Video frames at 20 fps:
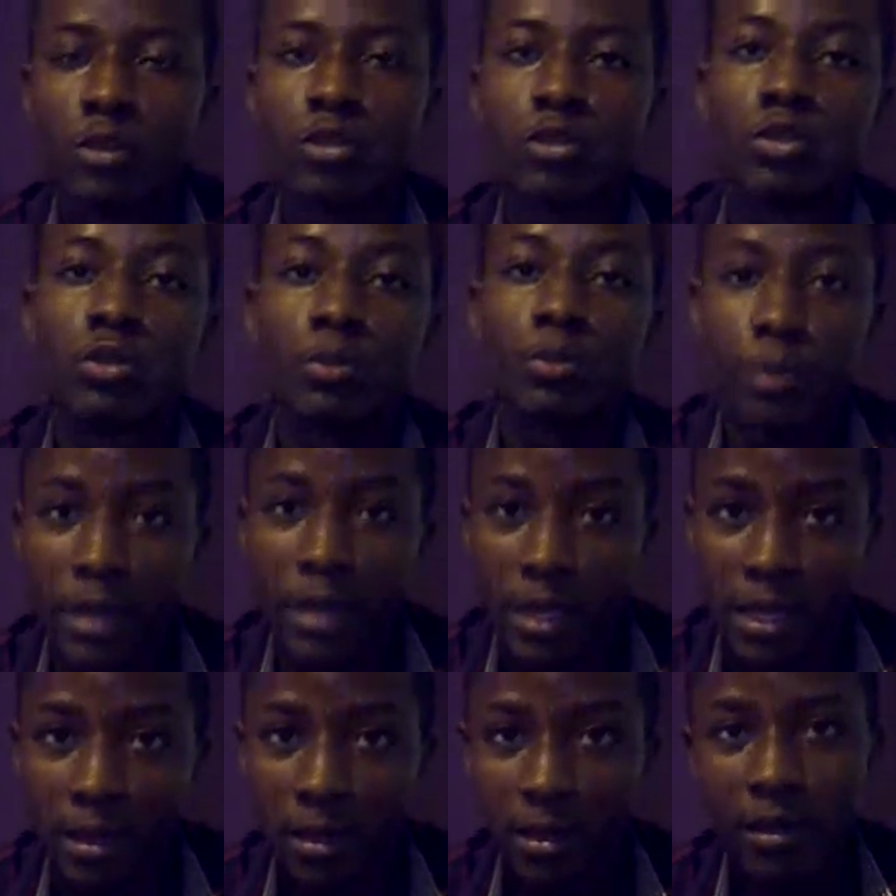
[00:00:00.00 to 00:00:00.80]

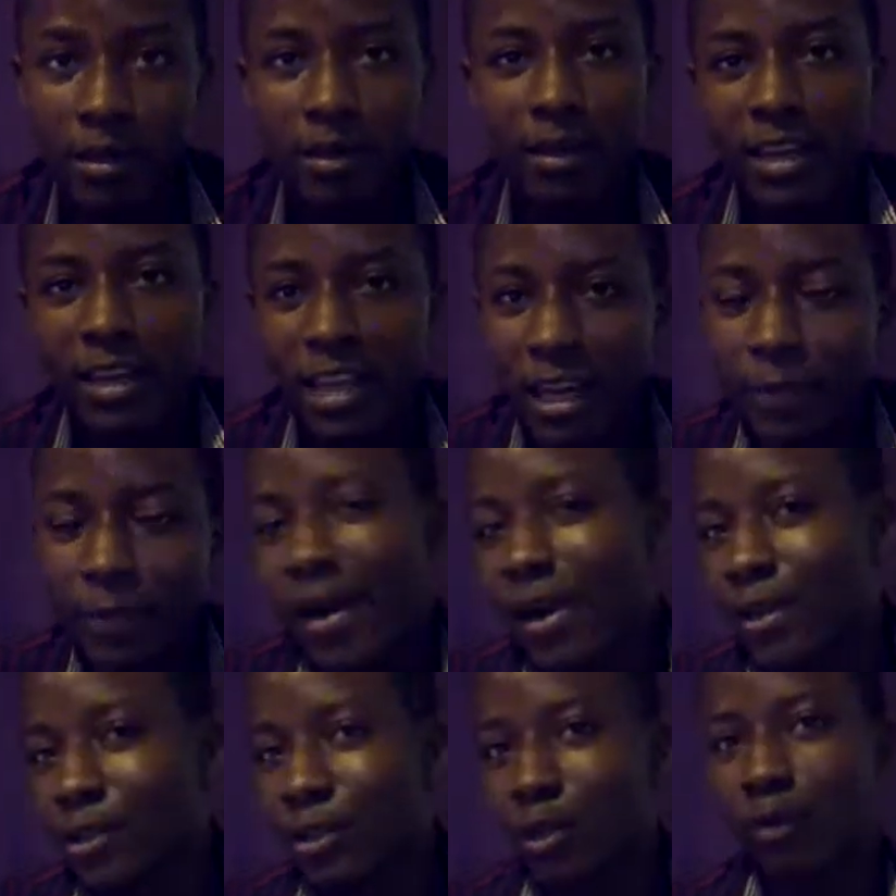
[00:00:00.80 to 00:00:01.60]
Thrombin, in the
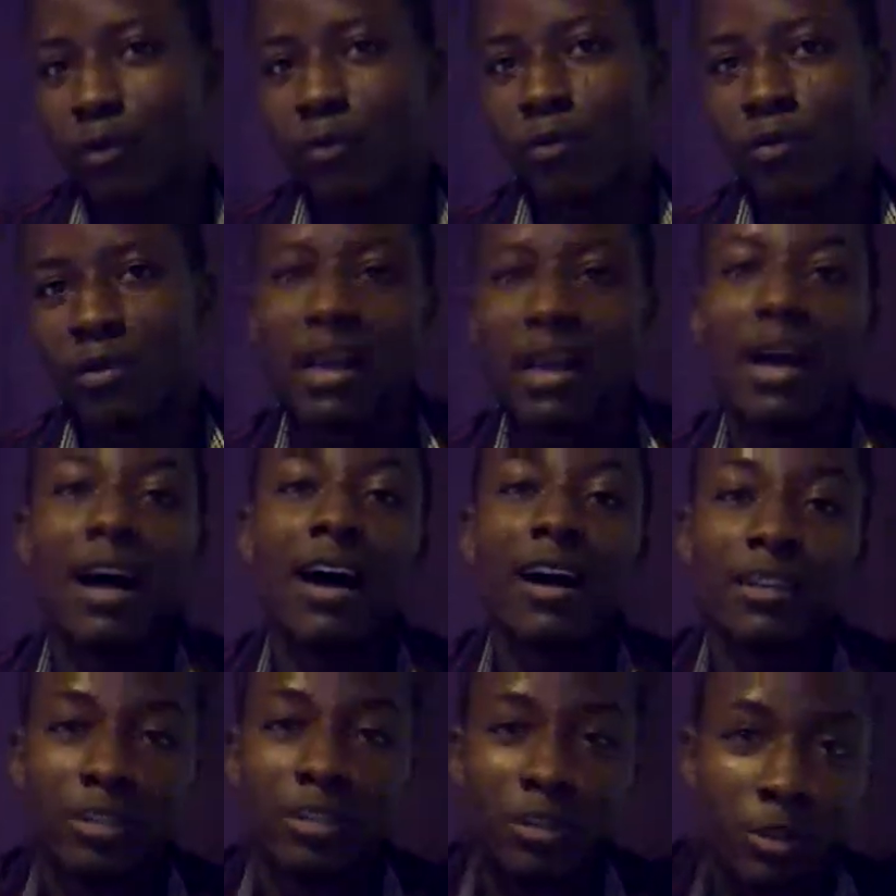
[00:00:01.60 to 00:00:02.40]
presence of
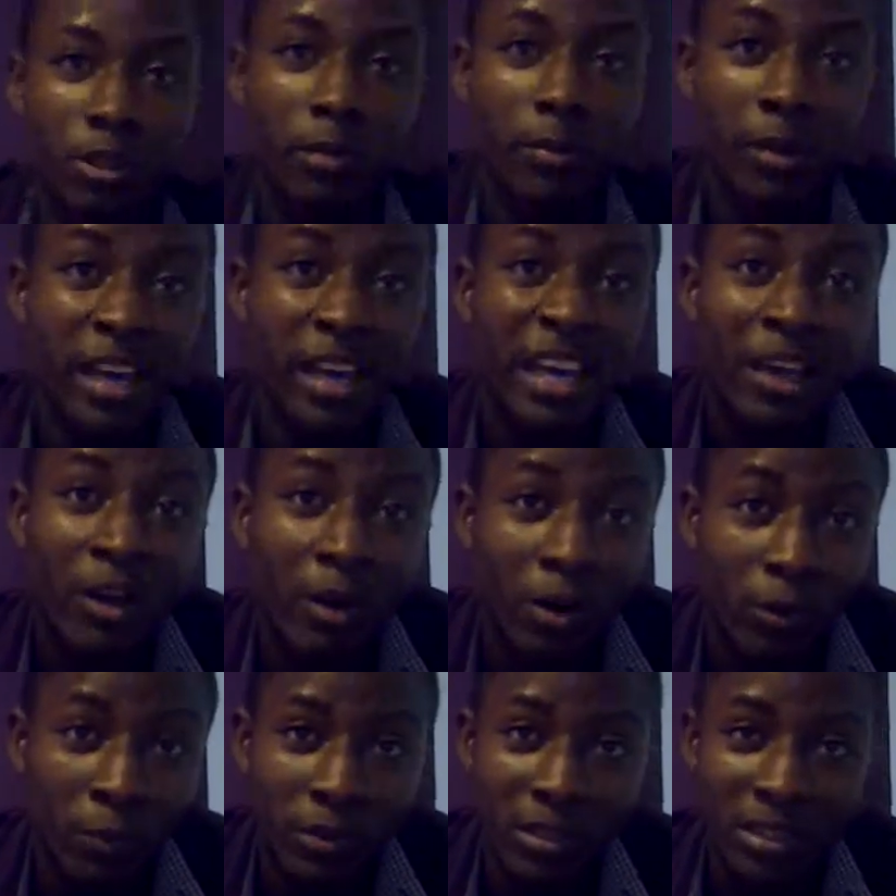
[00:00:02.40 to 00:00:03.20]
calcium
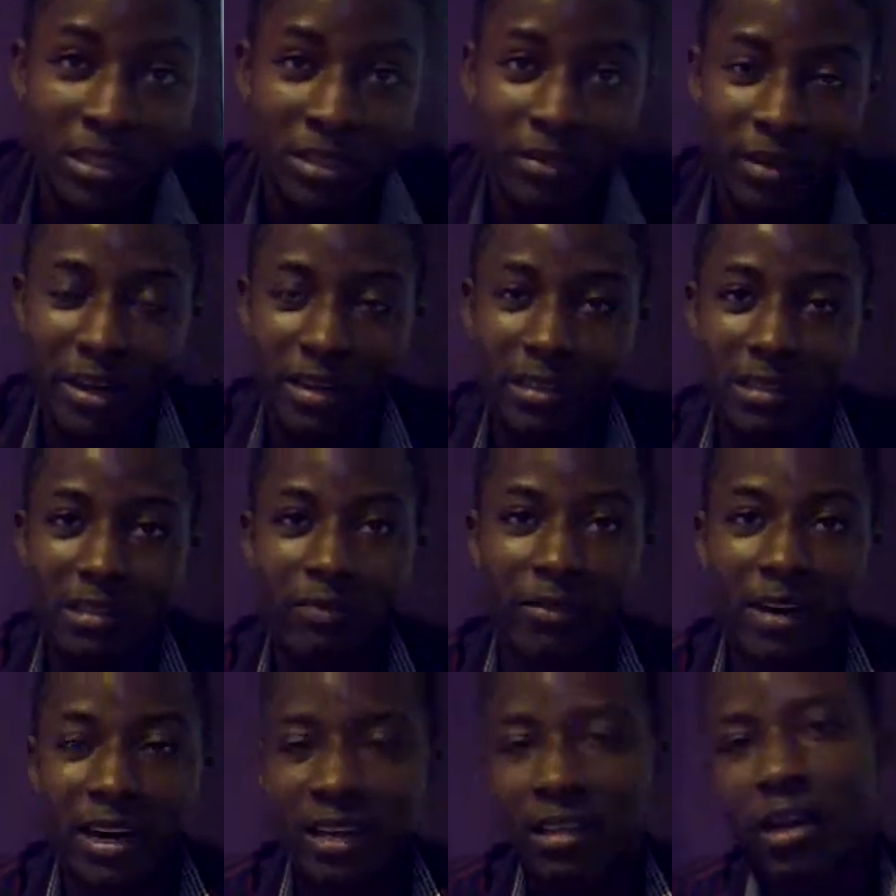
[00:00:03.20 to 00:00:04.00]
ion, which is a very
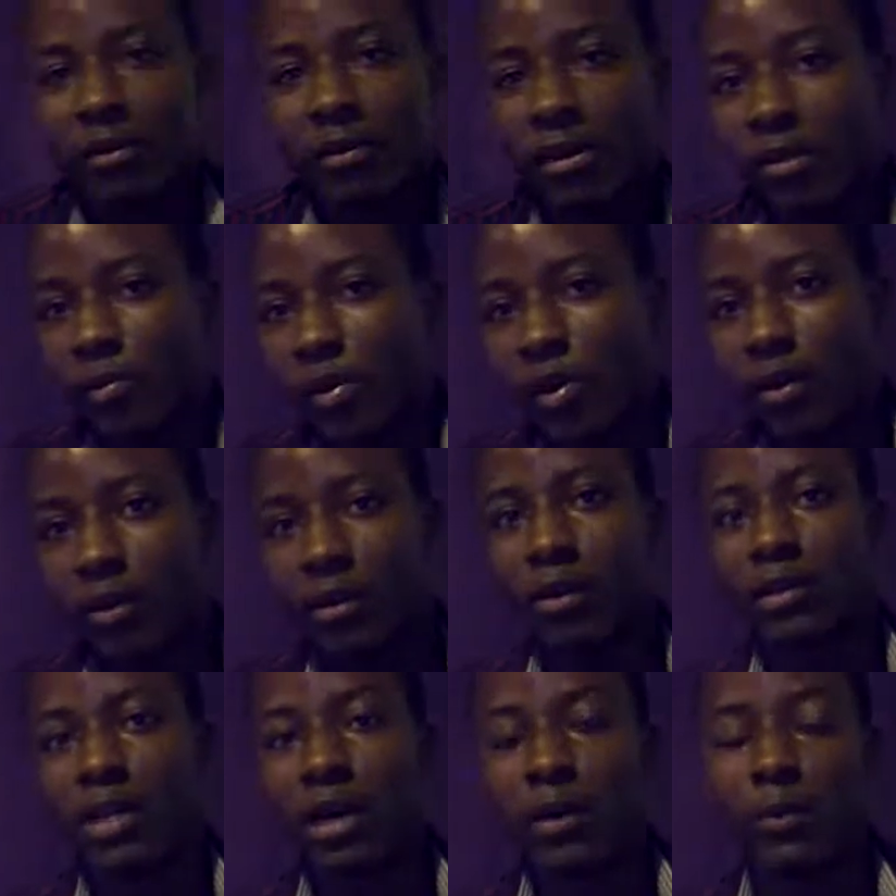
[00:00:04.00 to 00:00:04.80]
vitamin
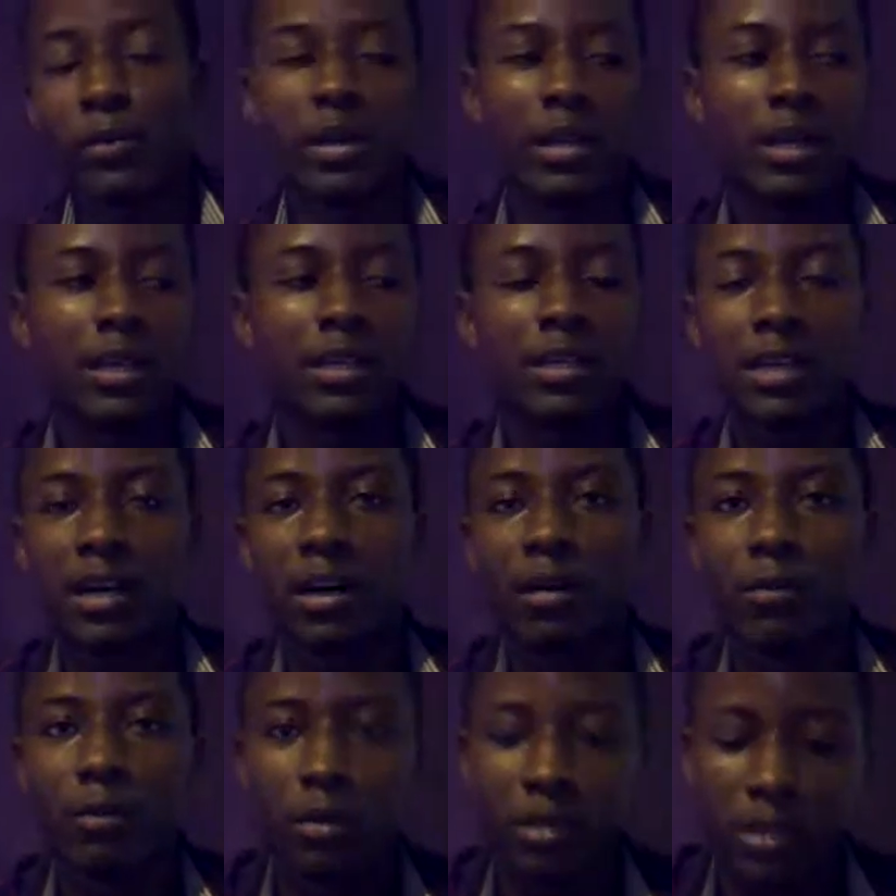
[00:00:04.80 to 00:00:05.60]
mineral that we need in
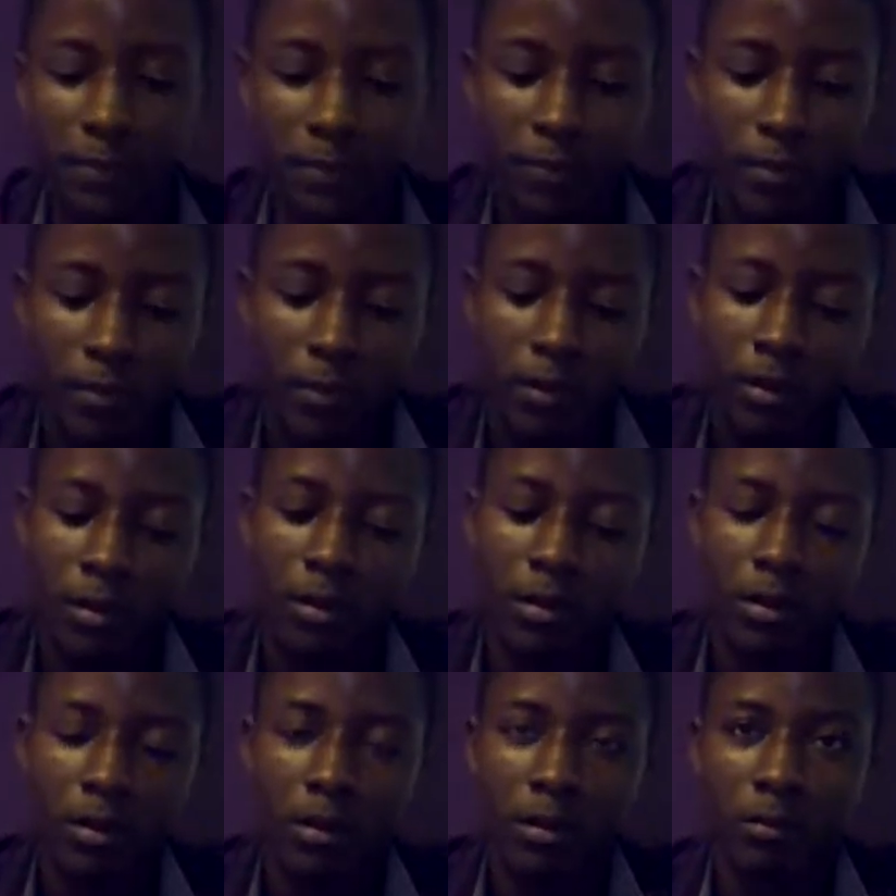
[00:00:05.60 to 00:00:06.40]
our body,
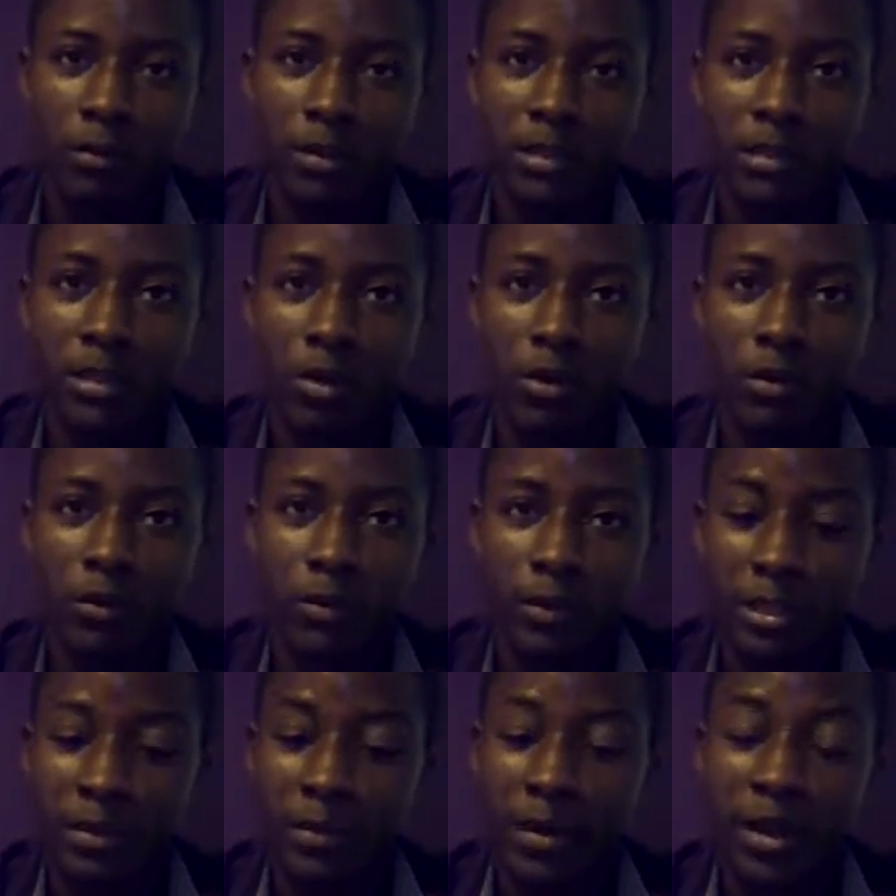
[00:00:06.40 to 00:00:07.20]

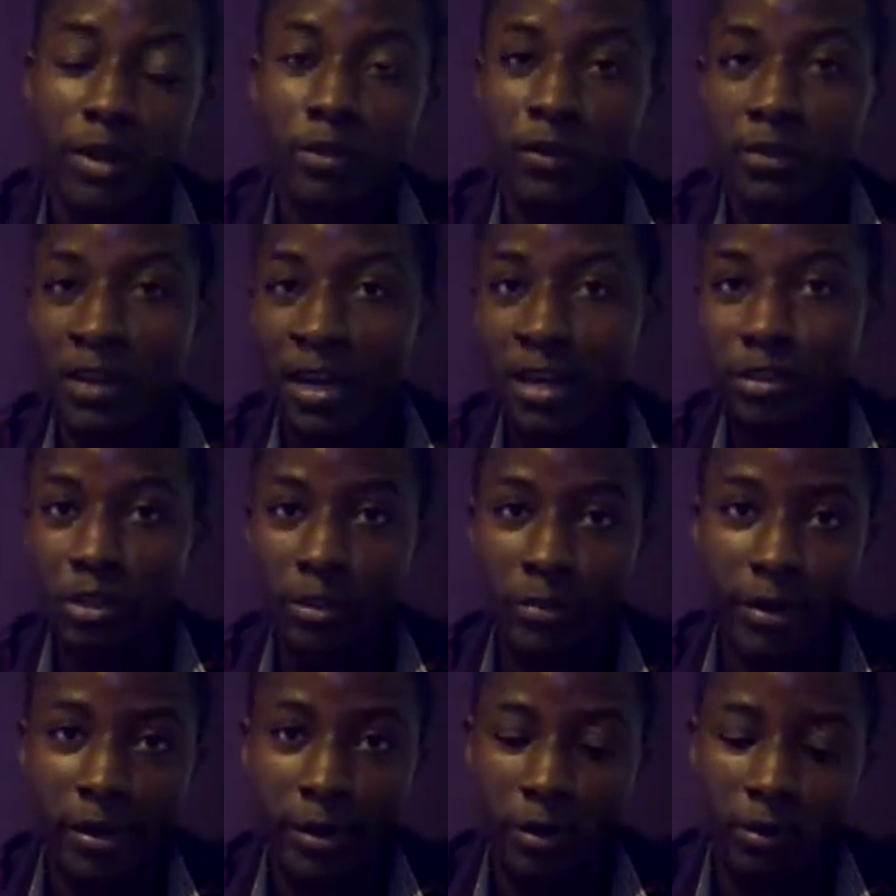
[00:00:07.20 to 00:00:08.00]
in the presence of
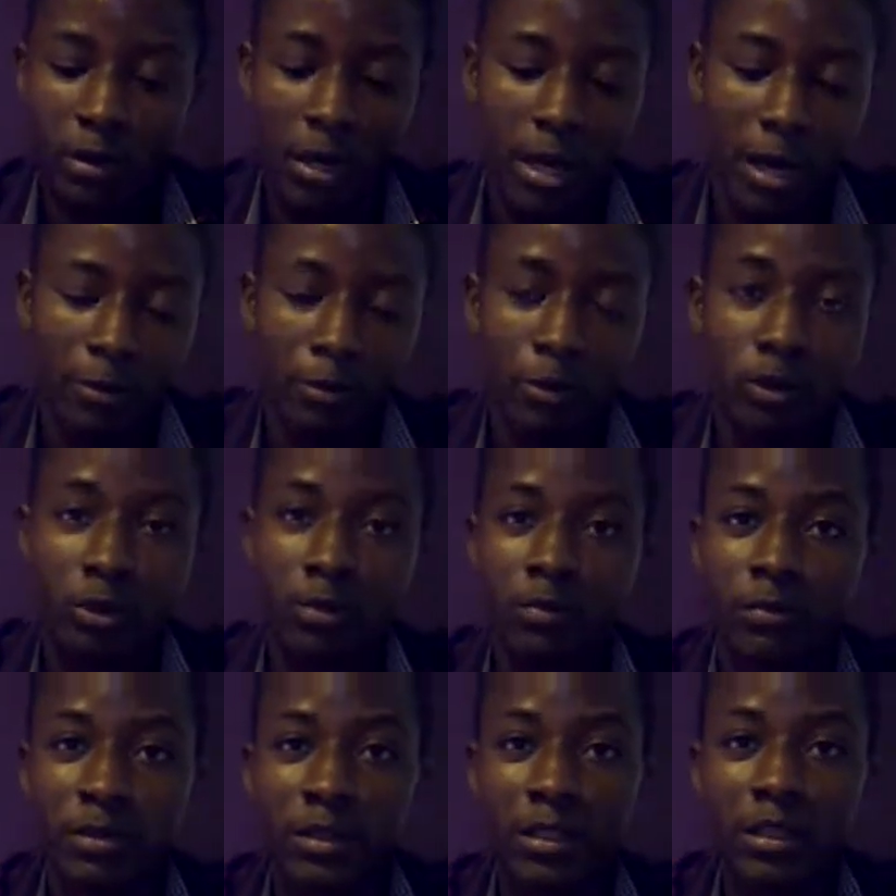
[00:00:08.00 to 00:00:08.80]
calcium ion,
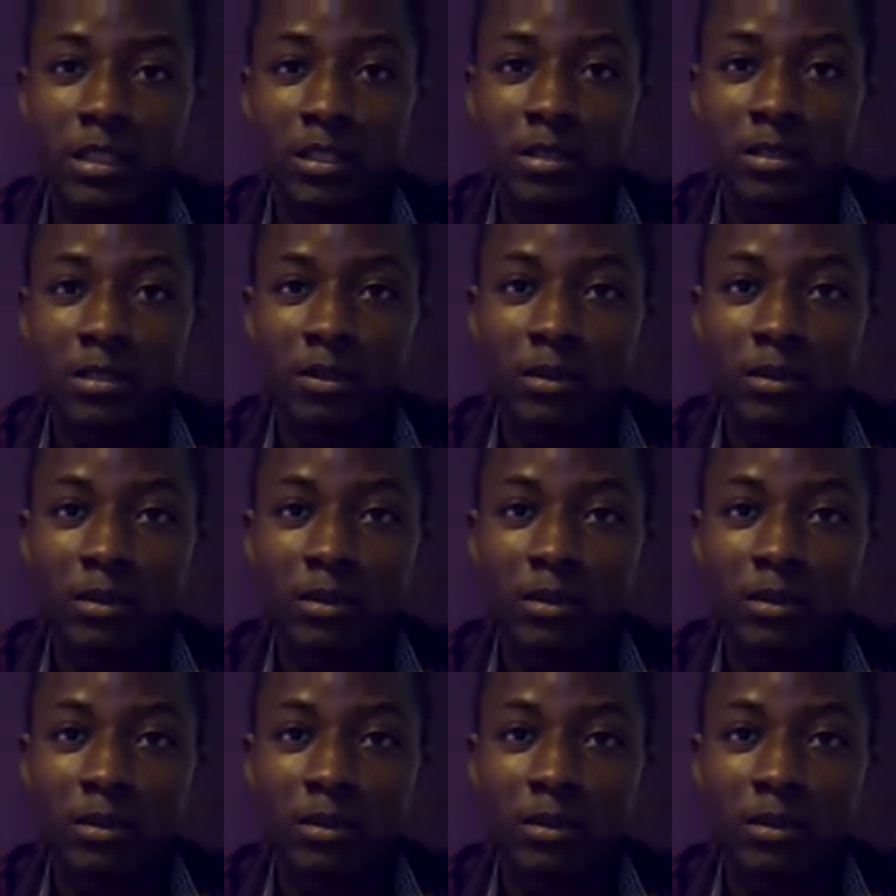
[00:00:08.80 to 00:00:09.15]
thrombin is